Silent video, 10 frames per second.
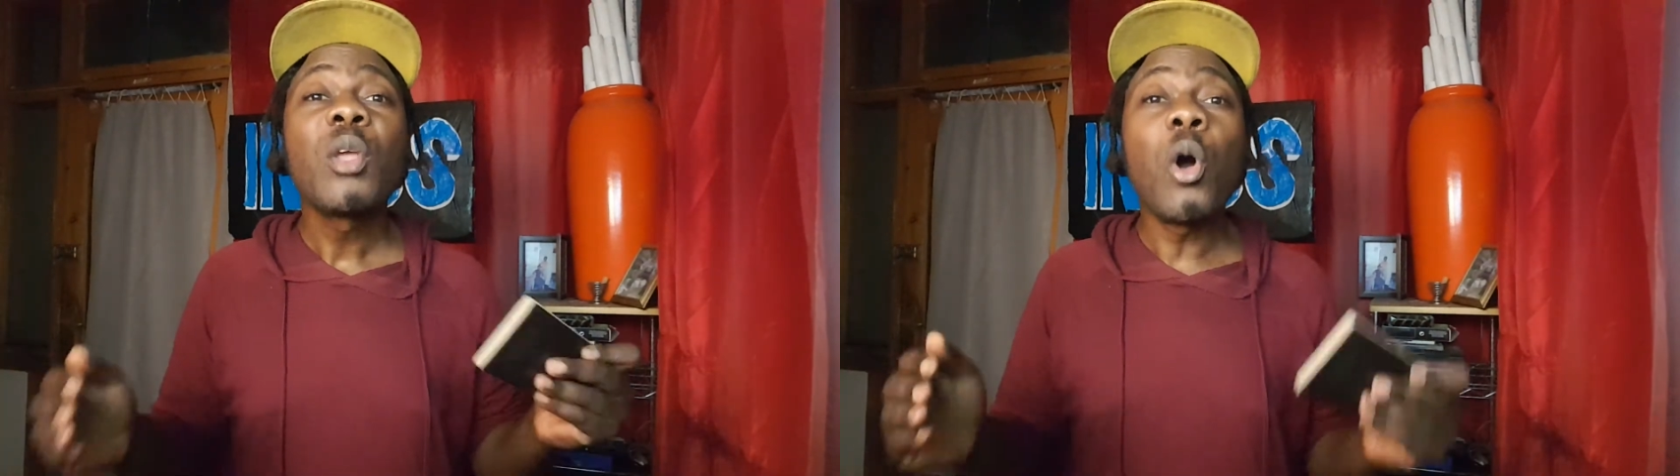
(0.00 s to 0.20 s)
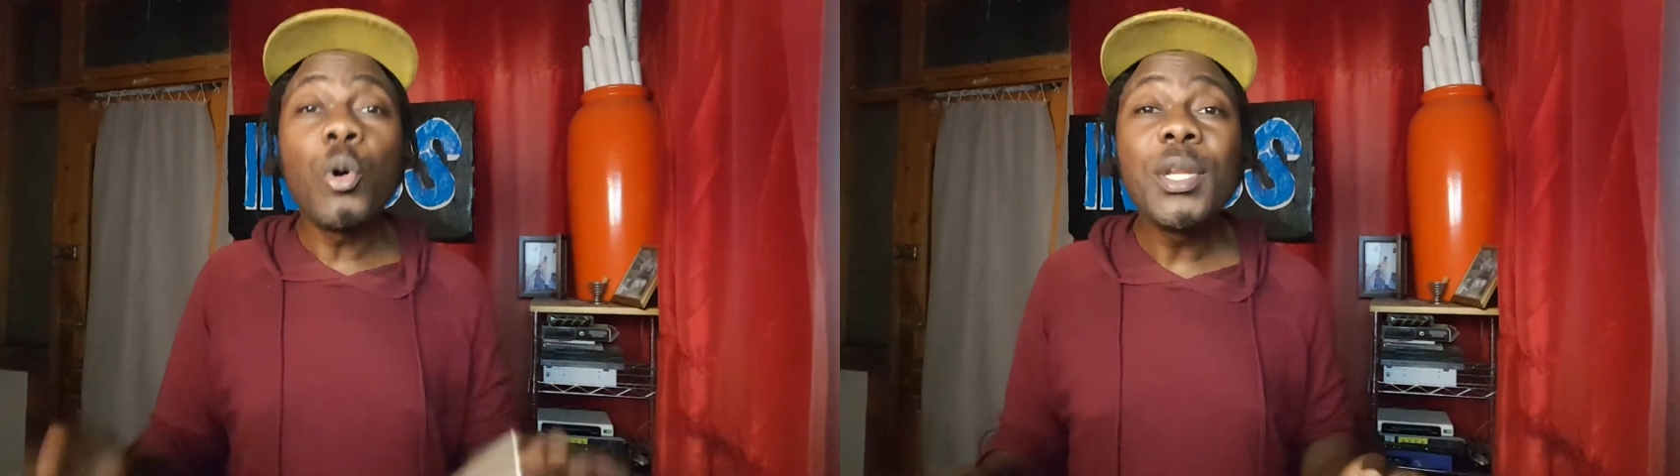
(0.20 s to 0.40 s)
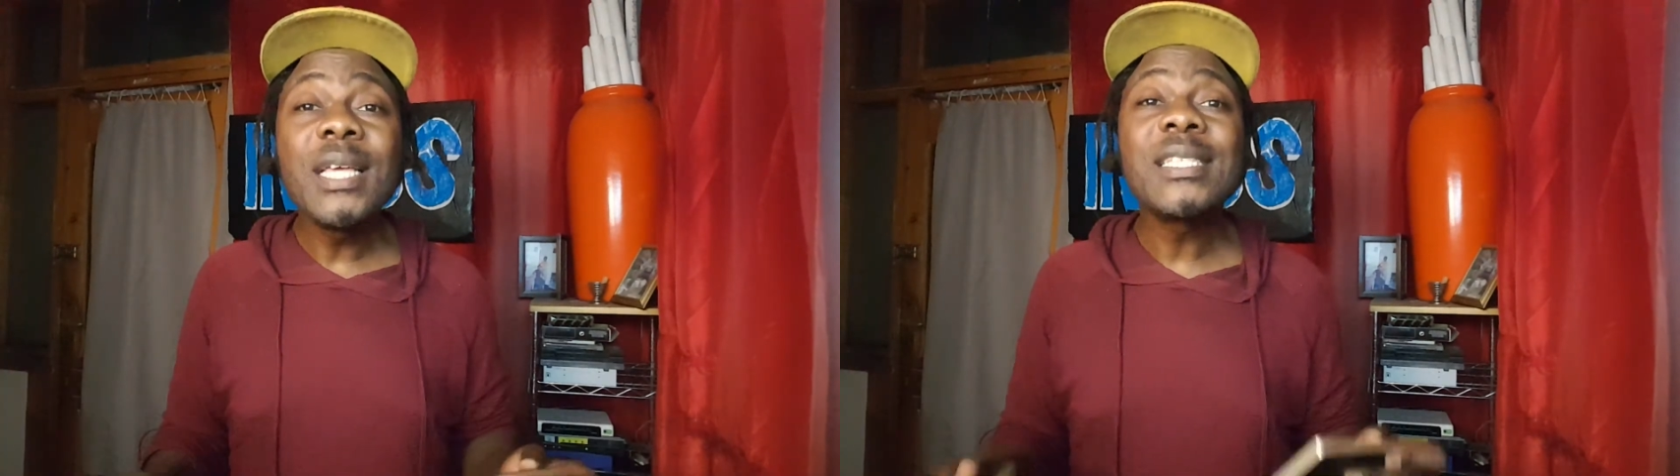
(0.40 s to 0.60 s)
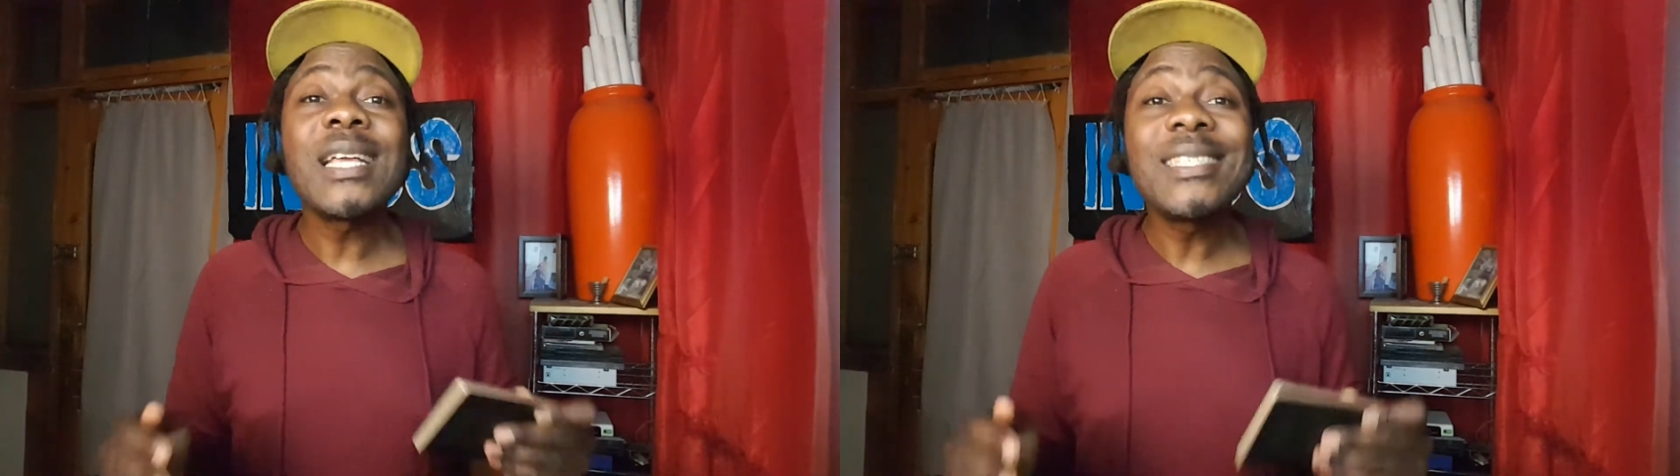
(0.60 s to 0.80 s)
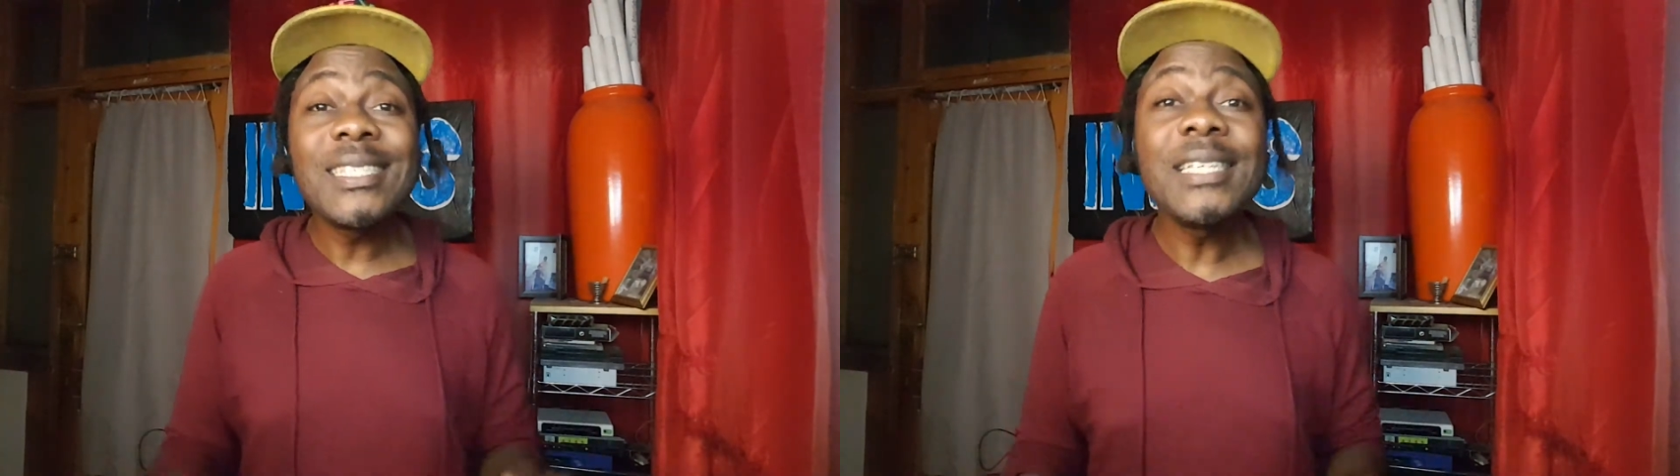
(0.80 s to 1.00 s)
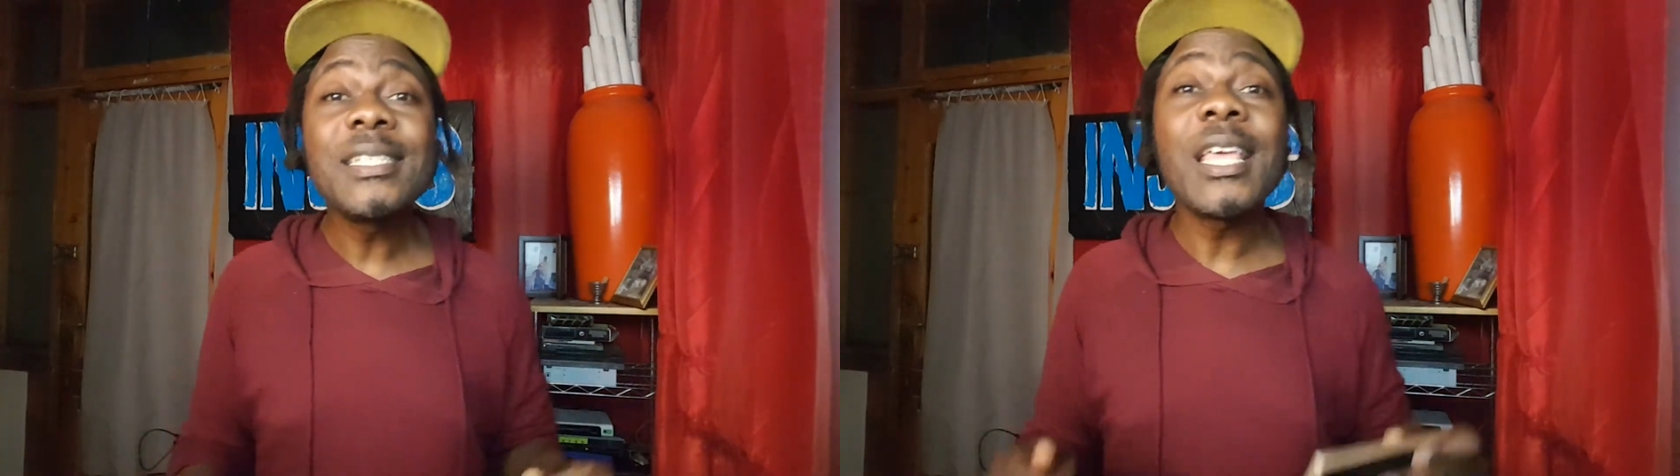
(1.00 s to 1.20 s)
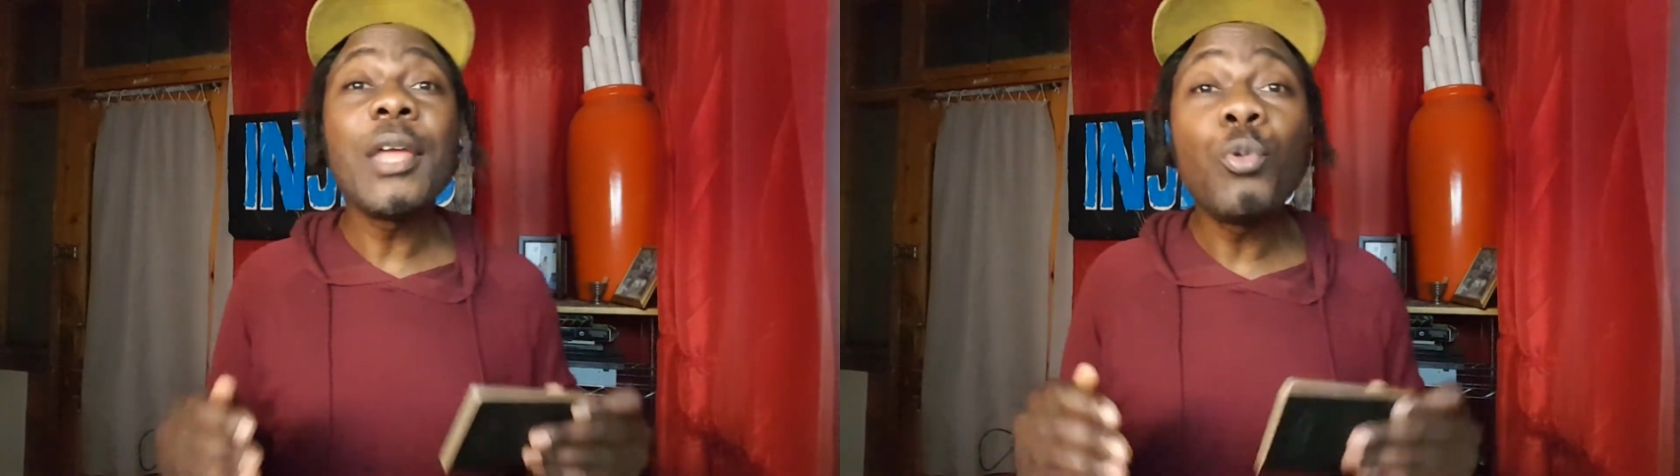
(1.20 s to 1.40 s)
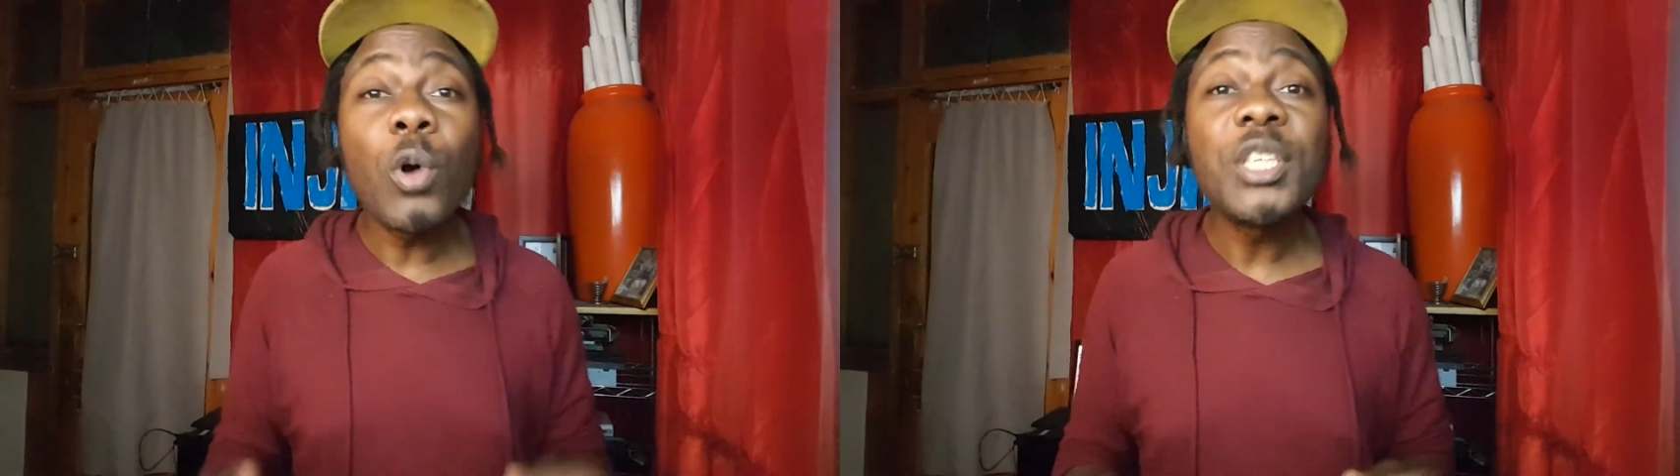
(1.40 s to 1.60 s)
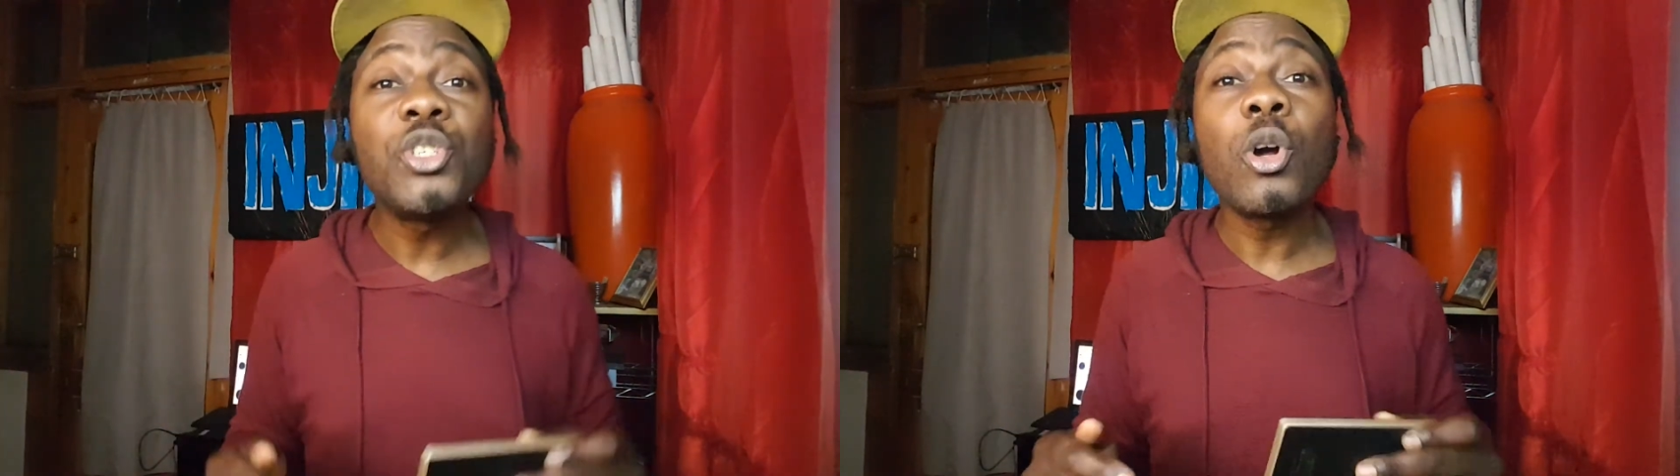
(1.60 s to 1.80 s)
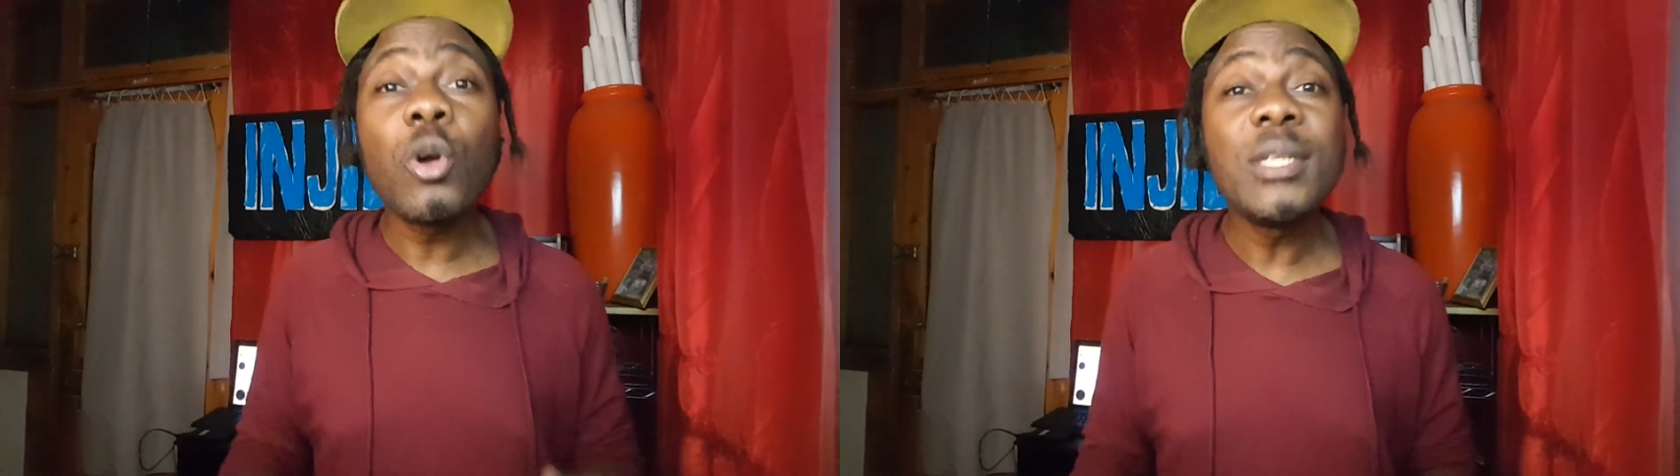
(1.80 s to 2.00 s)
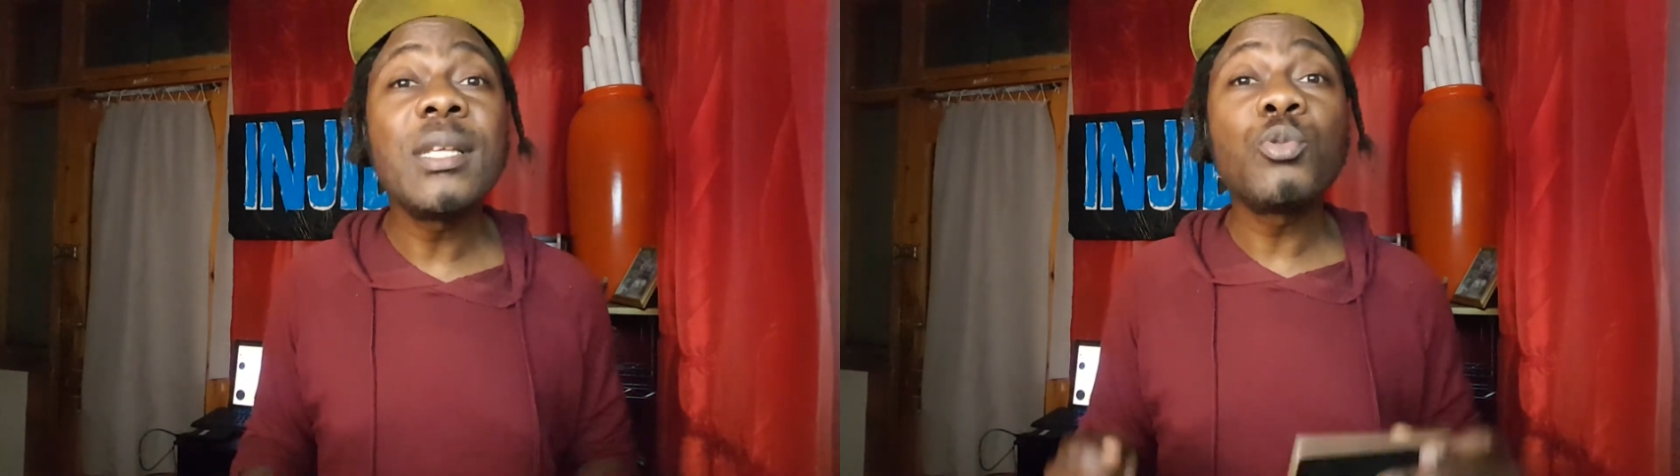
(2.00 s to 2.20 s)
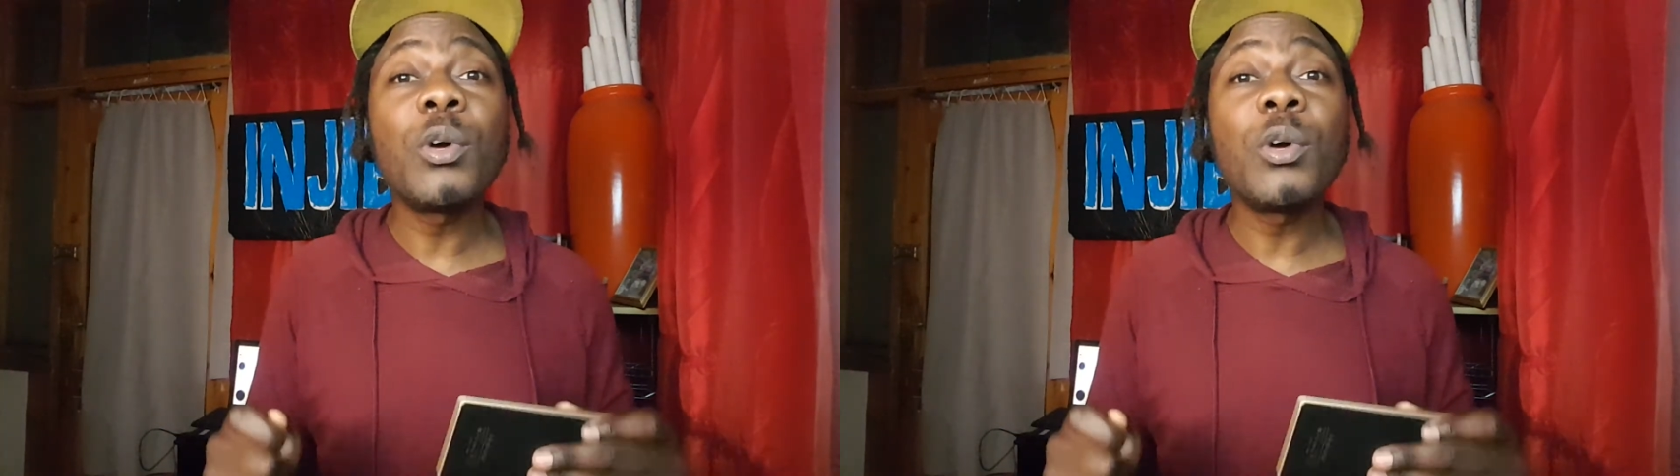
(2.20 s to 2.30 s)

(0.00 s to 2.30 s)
audience that sits there and watch your content,